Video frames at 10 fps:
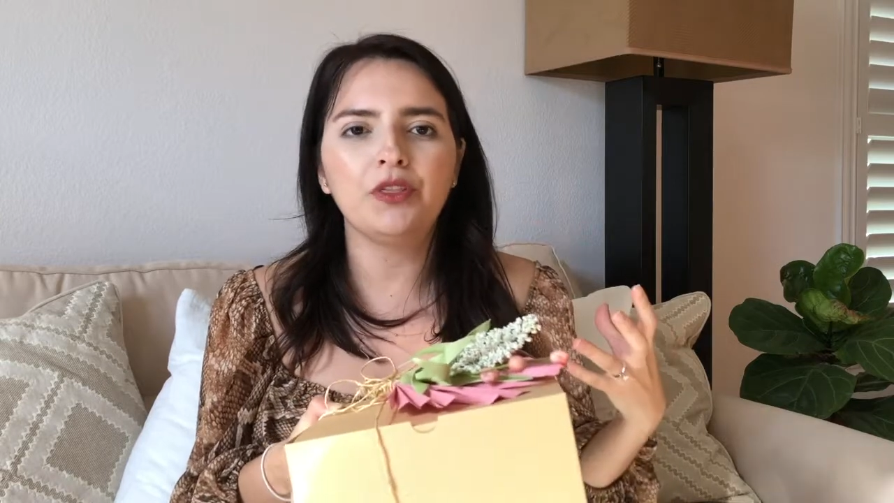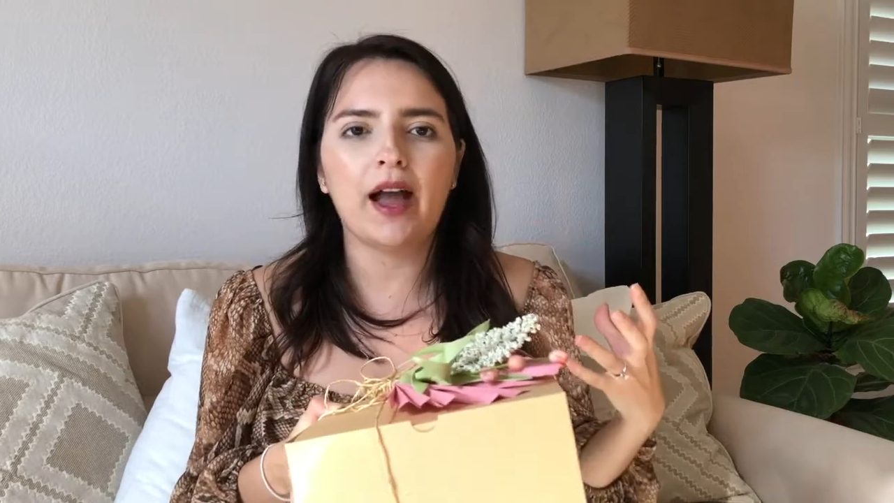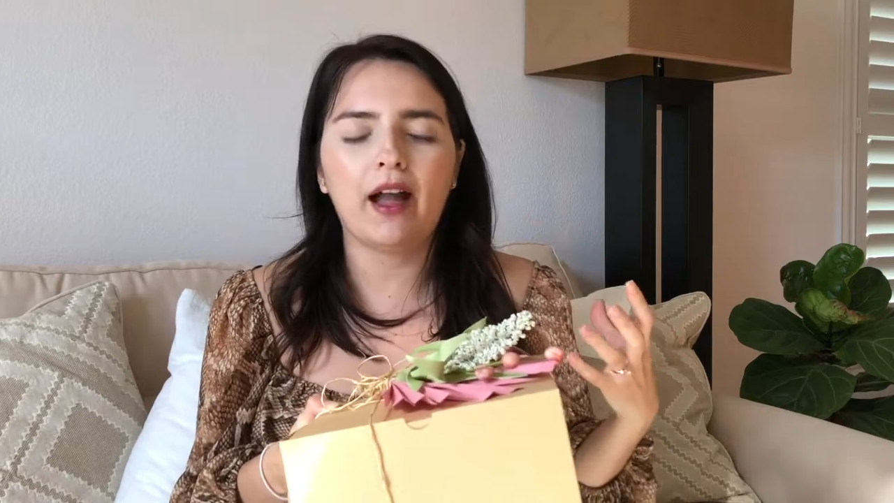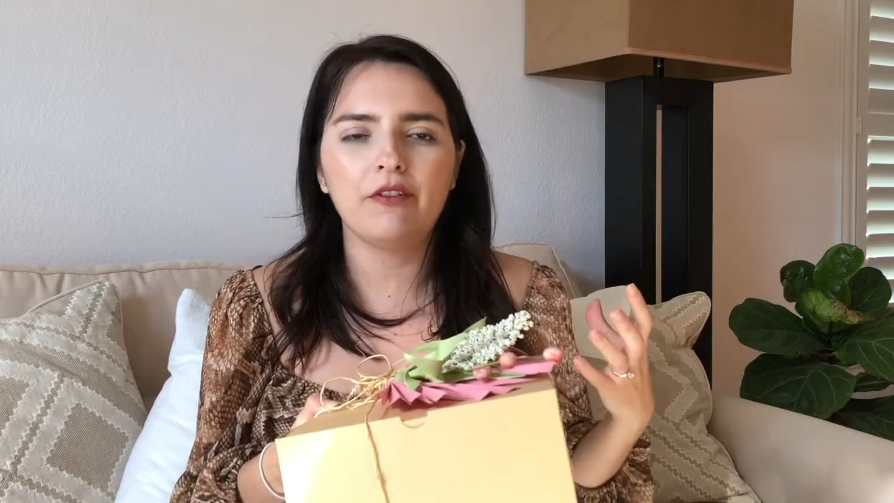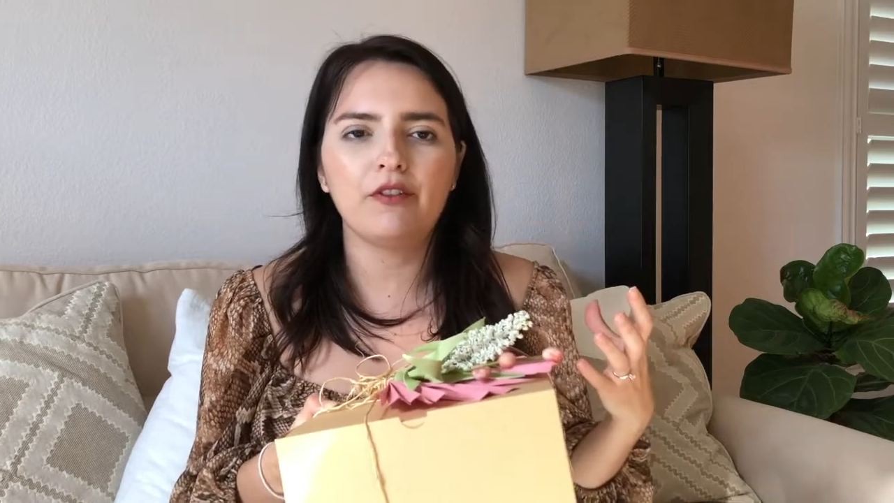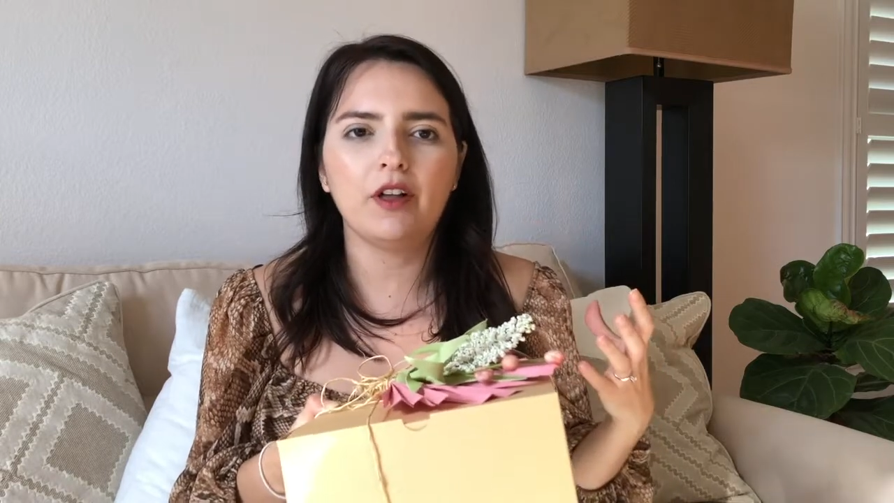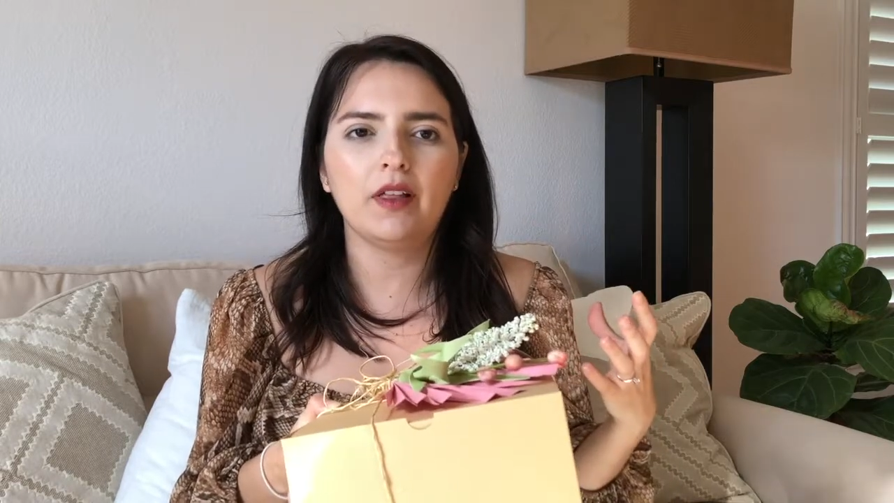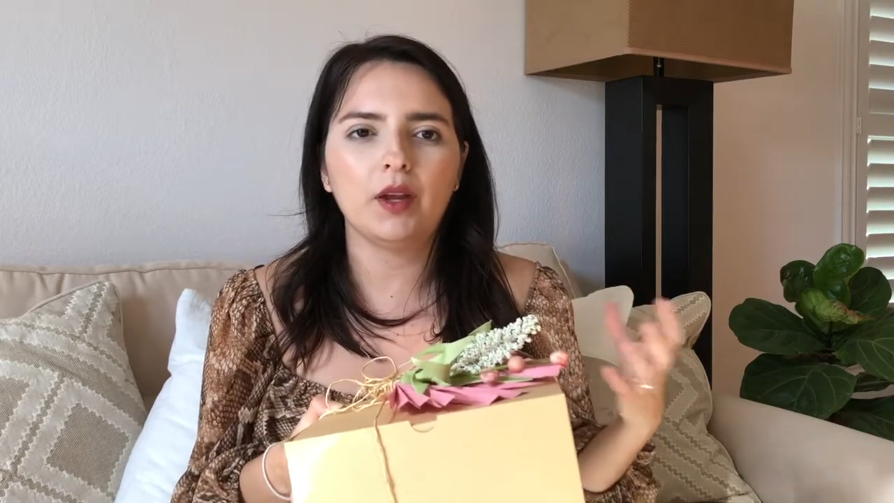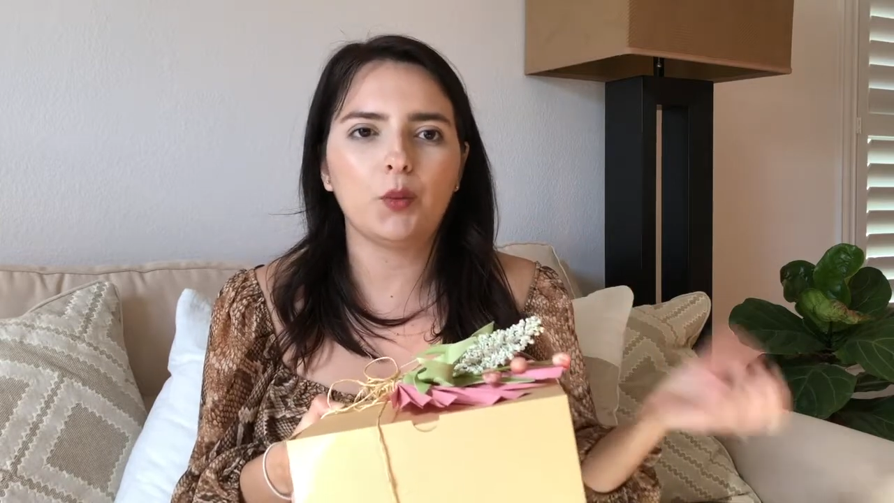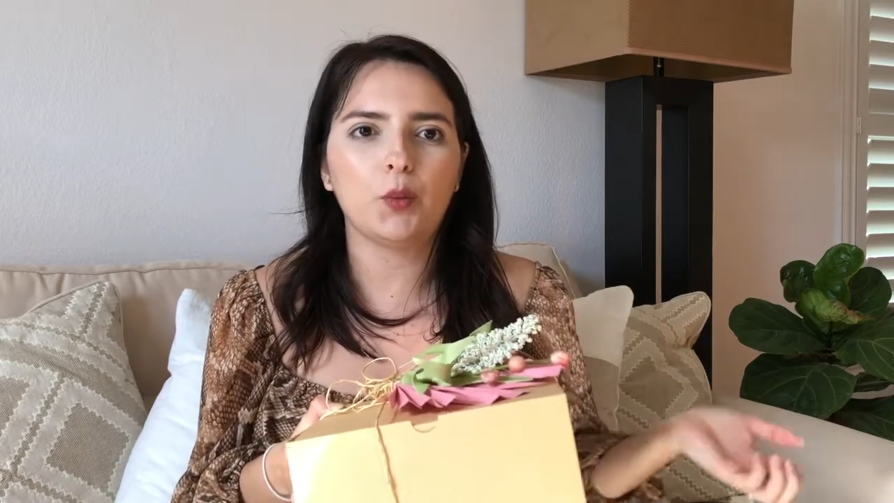that I felt
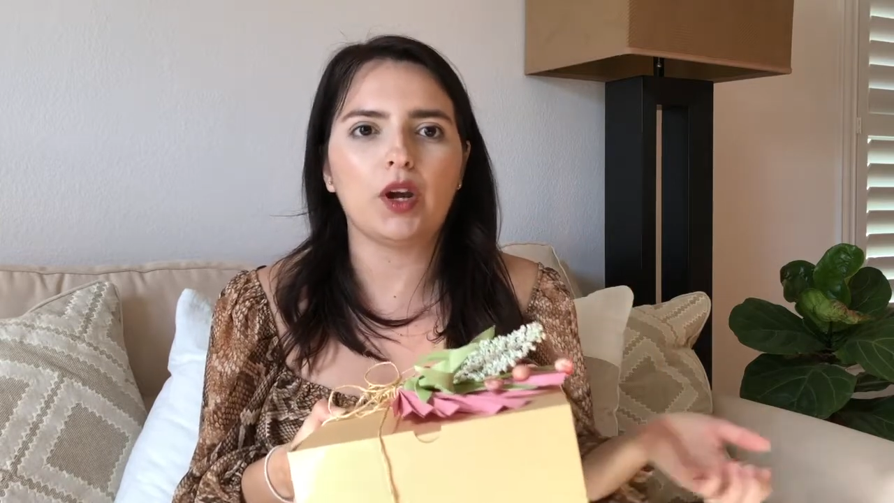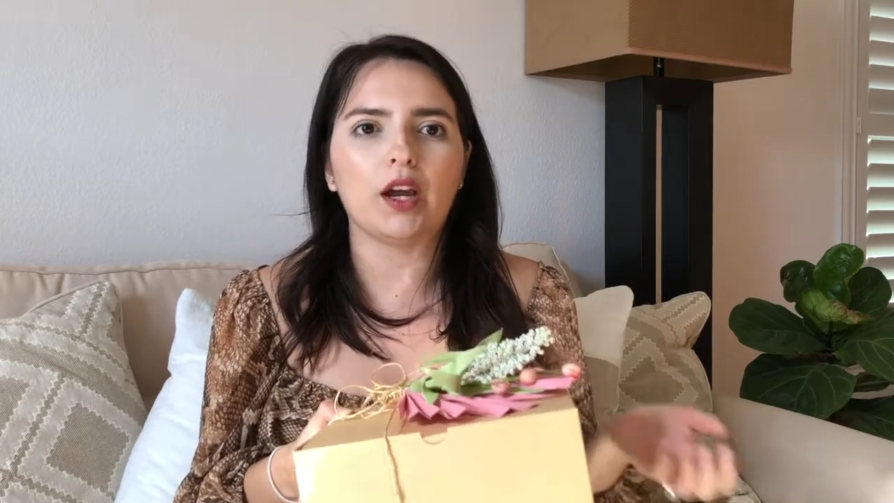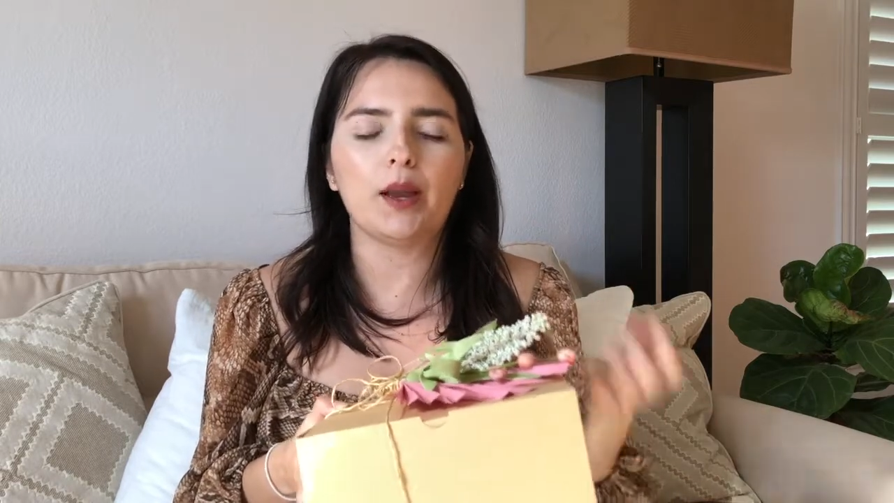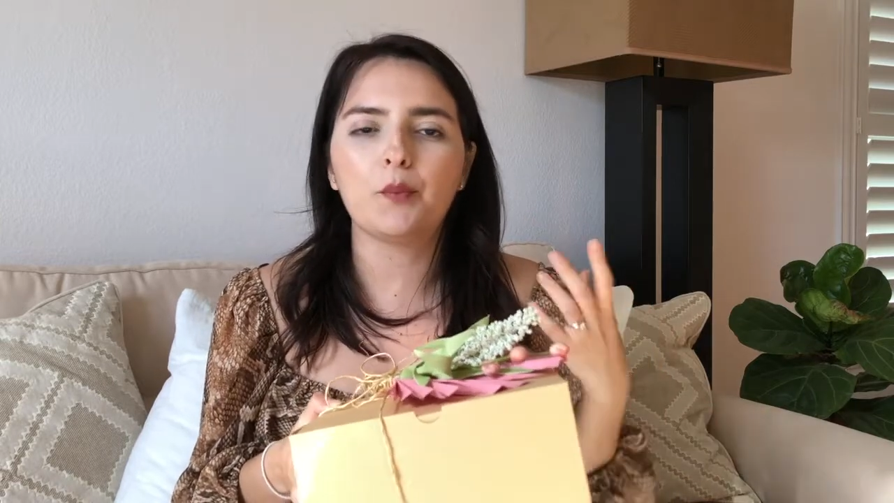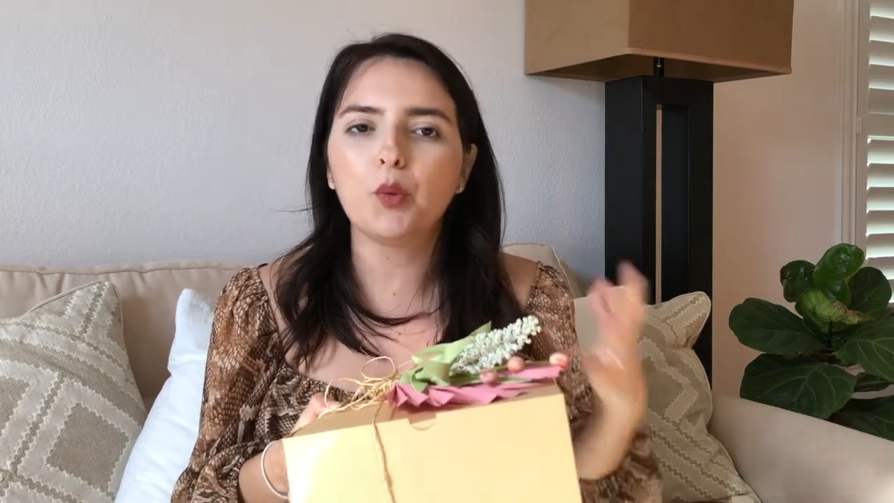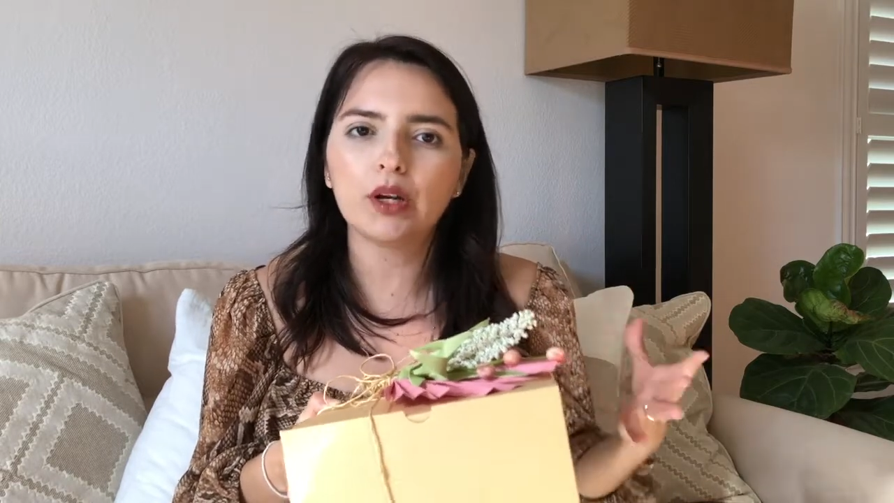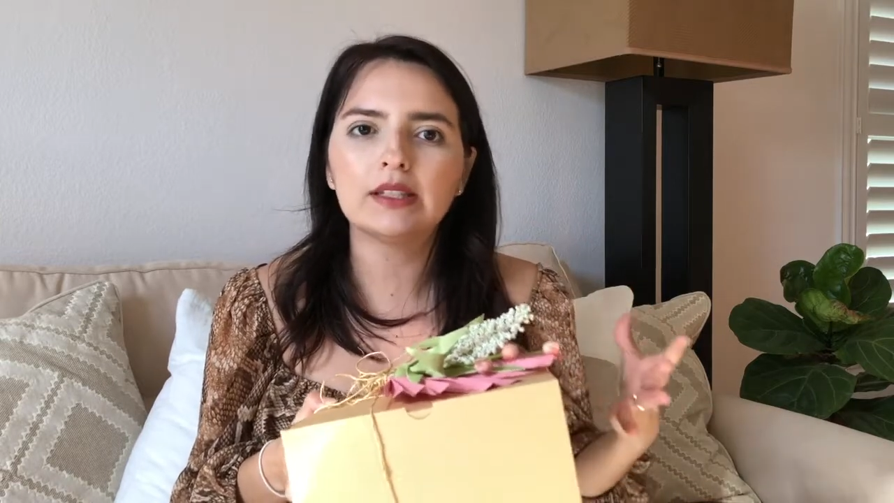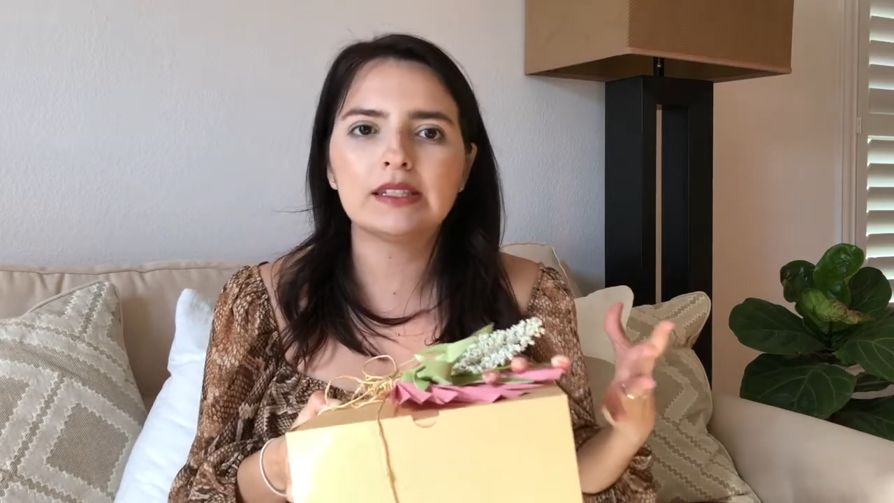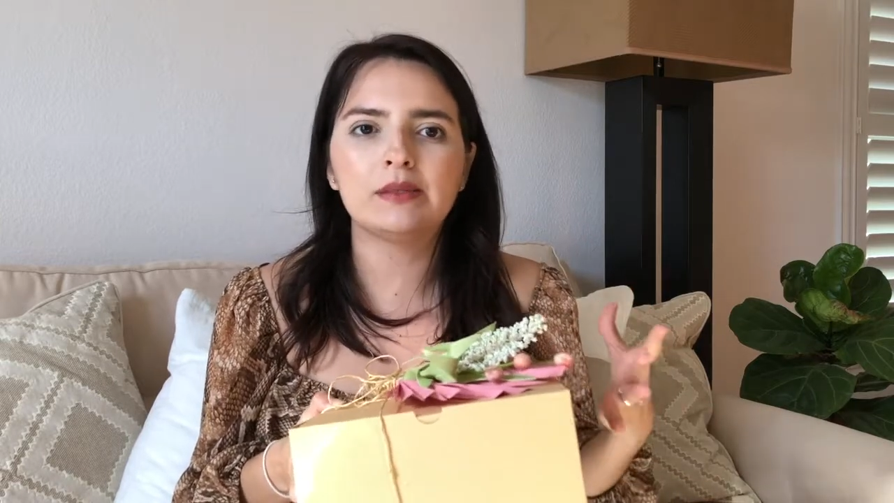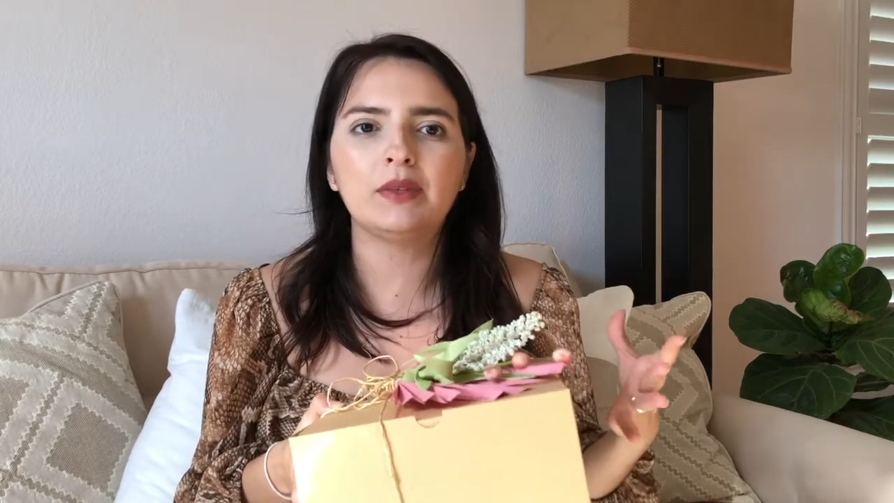like were
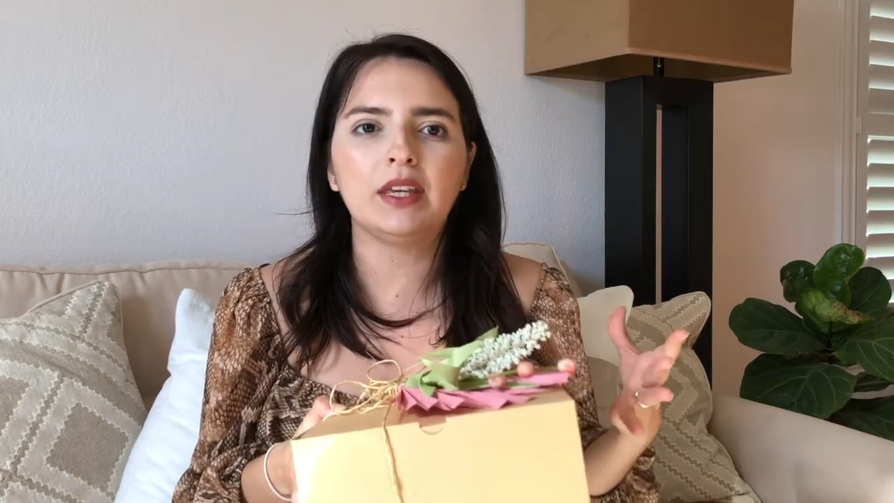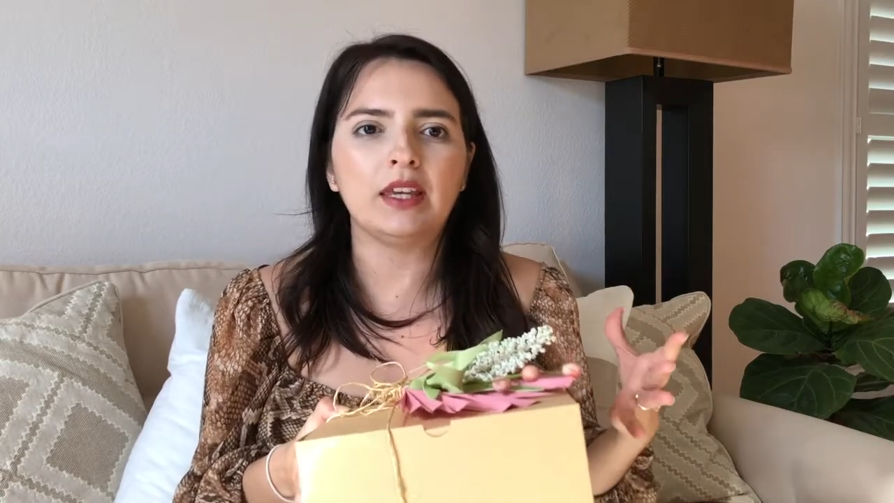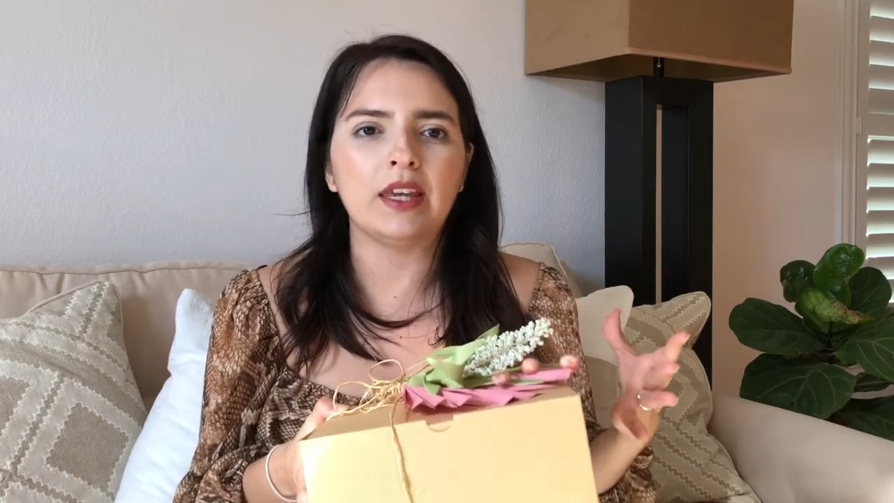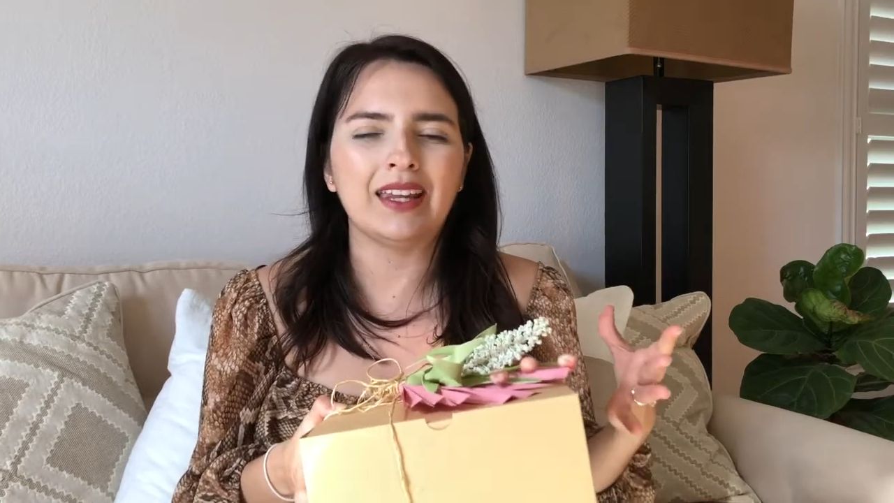important to me.